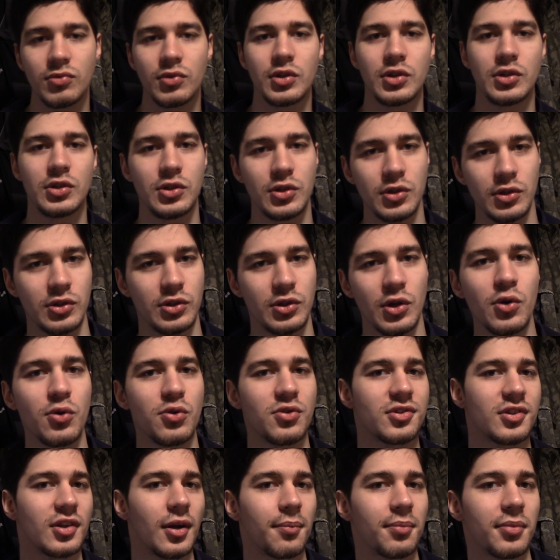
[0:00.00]

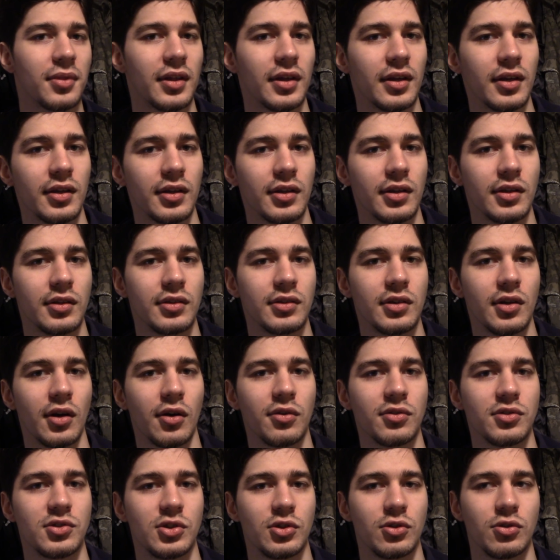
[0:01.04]
use something, you
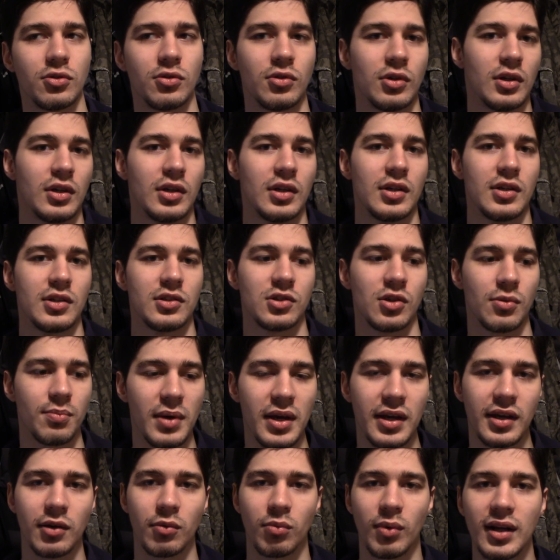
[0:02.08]
know, to
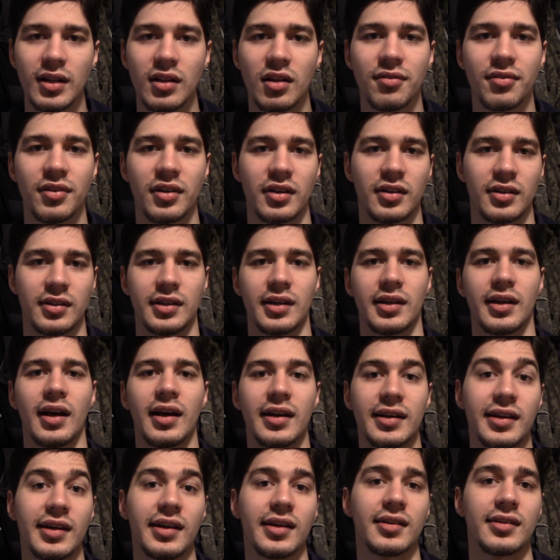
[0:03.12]
make it relevant
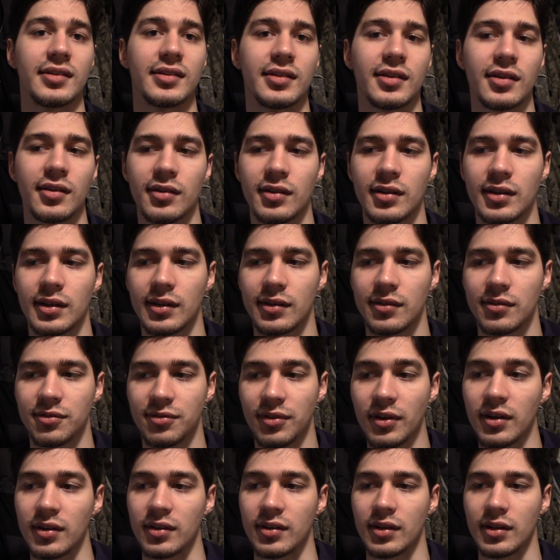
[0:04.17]
again, you know, and
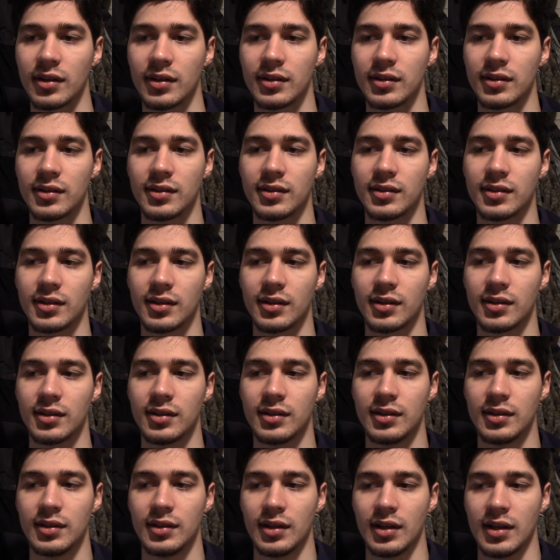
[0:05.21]
fun, and
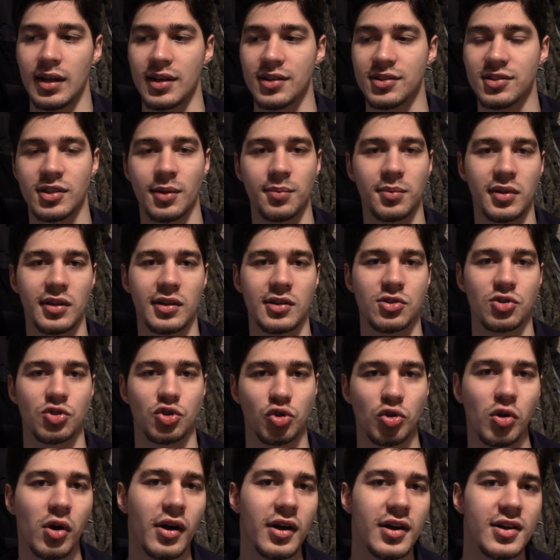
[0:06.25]
as something as
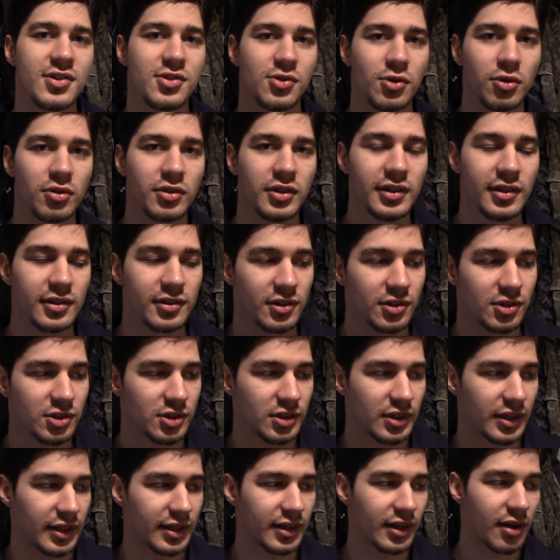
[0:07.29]
dry as Old
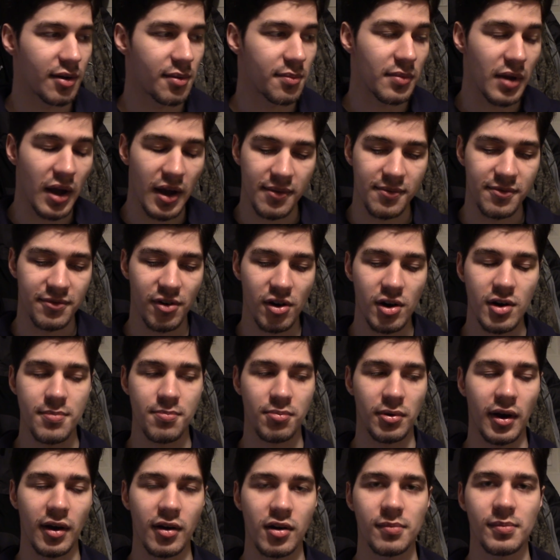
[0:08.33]
English. And I'm very
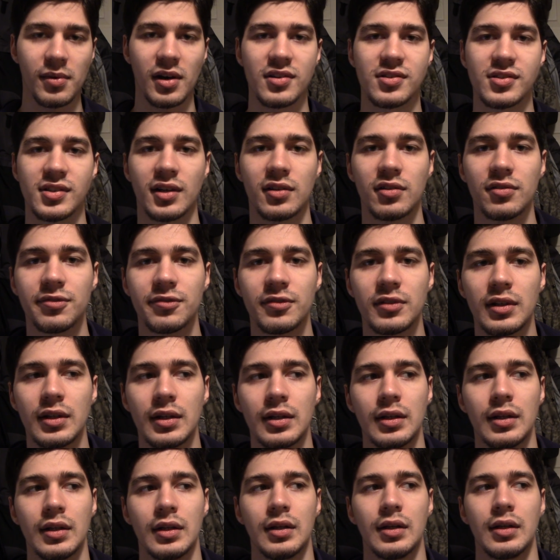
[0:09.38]
proud of myself,
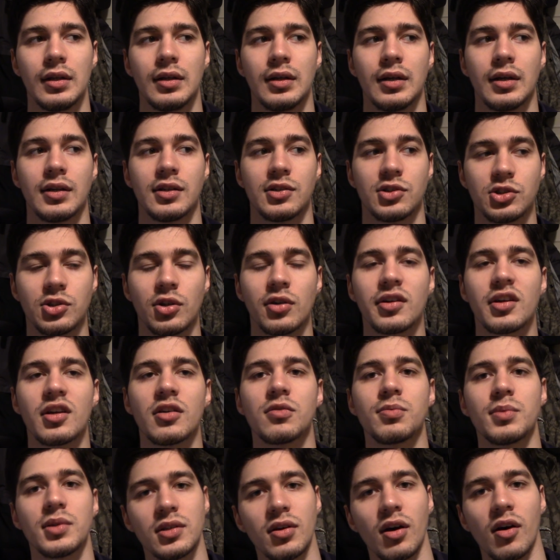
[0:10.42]
and it sure
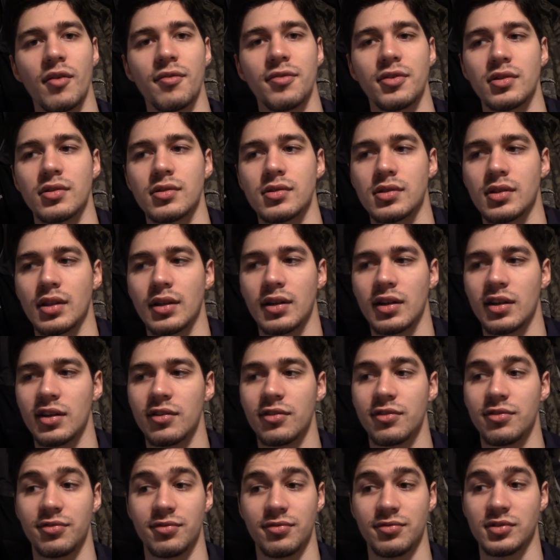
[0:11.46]
gives me confidence that
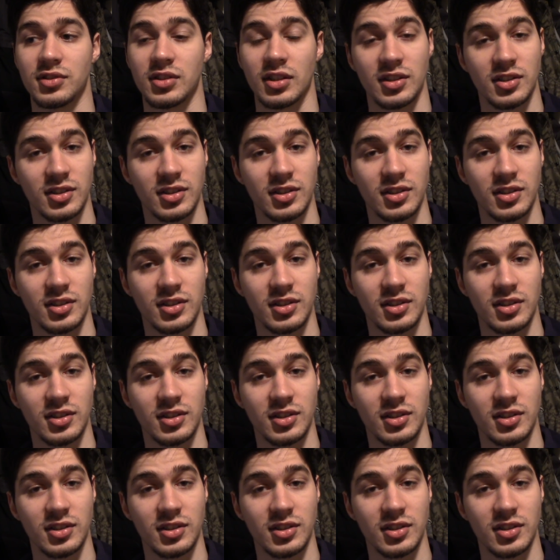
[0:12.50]
I've